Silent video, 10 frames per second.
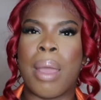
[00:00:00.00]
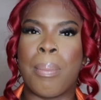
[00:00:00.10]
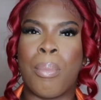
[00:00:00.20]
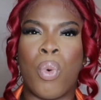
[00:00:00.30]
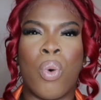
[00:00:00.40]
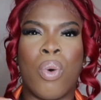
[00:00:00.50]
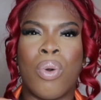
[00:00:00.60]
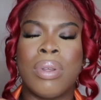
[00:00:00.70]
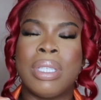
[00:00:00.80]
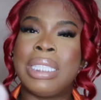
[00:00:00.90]
more
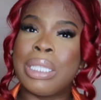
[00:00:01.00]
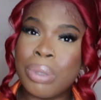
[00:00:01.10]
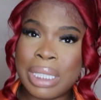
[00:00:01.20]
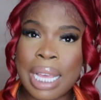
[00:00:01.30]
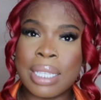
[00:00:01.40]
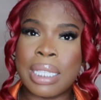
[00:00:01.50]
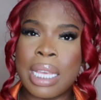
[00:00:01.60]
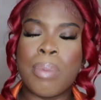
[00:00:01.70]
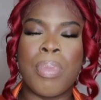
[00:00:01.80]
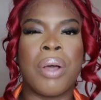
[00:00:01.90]
still
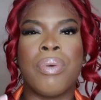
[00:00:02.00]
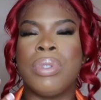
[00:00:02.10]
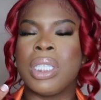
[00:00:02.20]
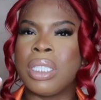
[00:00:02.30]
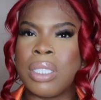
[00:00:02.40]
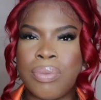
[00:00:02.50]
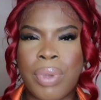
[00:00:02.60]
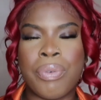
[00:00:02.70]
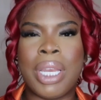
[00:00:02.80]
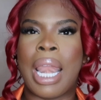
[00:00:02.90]
sexy but just
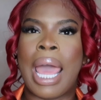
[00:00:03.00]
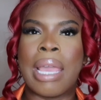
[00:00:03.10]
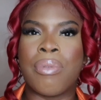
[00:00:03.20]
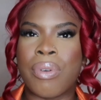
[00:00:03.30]
very light,